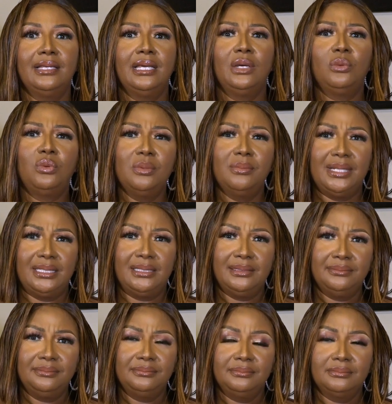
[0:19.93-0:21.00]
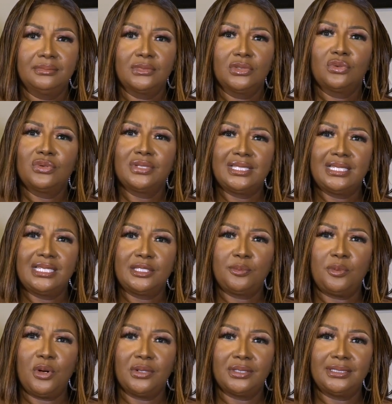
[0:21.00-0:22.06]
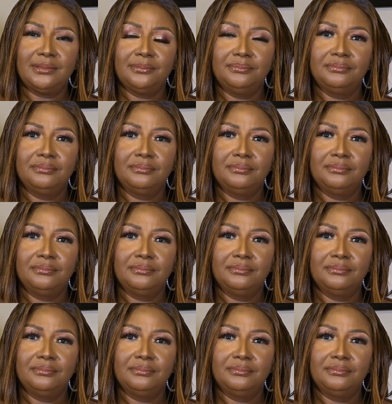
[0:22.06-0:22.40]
a woman who's in sport.